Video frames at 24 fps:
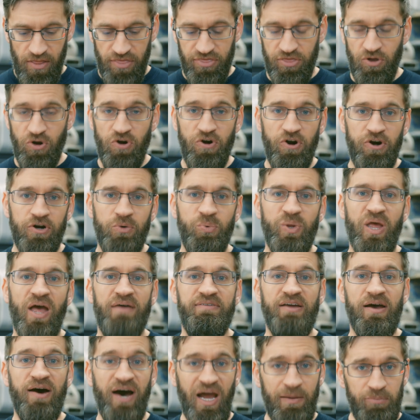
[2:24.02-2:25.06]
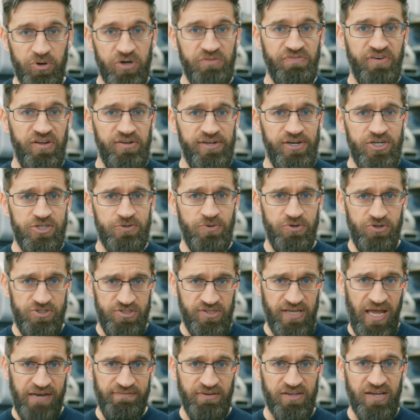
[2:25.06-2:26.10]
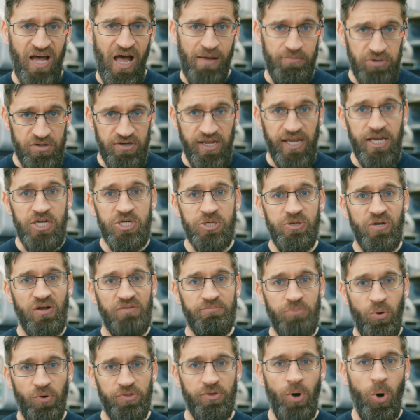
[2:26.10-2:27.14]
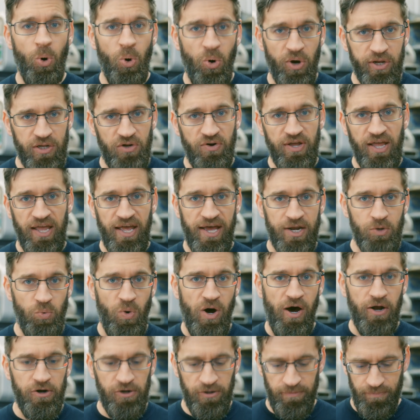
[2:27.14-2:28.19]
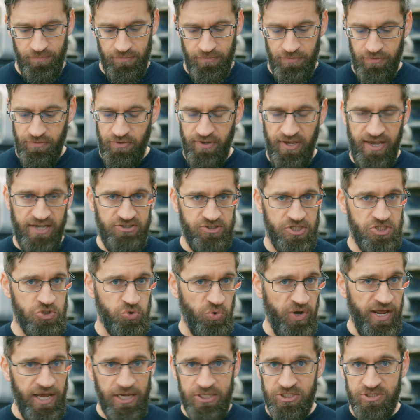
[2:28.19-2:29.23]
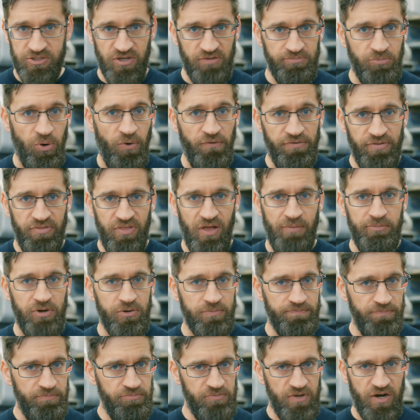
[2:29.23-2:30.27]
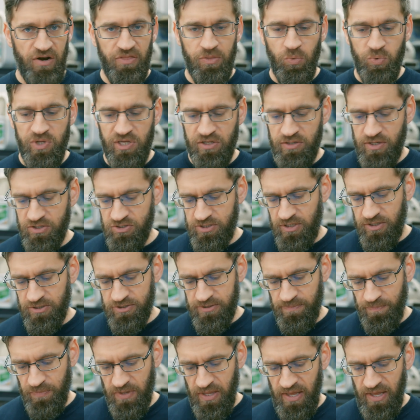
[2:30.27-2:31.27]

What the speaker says: Third, we have a hybrid finish, which is kind of a combination of both oil and water. Has the strengths of both of them and none of the weaknesses.